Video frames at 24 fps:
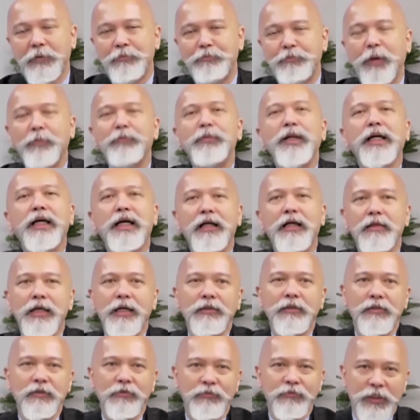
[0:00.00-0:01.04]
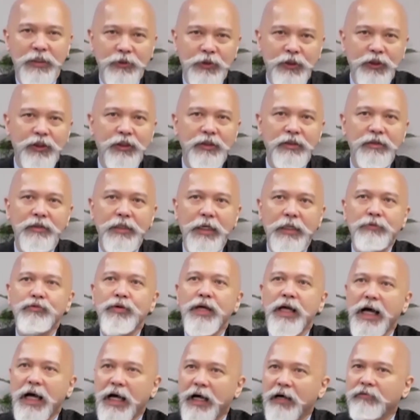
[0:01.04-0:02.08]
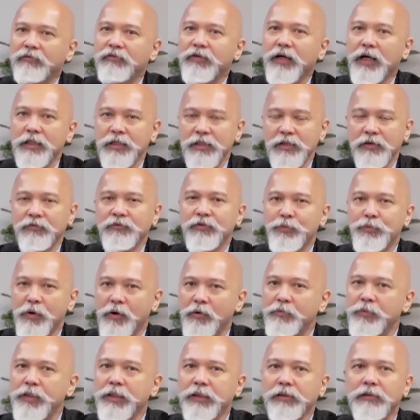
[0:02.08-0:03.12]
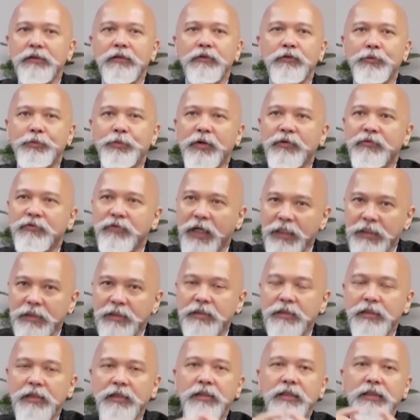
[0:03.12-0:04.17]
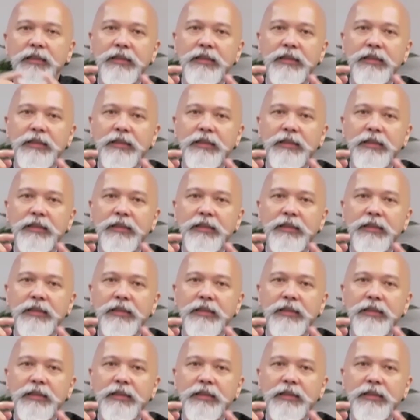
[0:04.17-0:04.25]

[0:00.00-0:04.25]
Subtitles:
public health intervention that we have as of the moment to prevent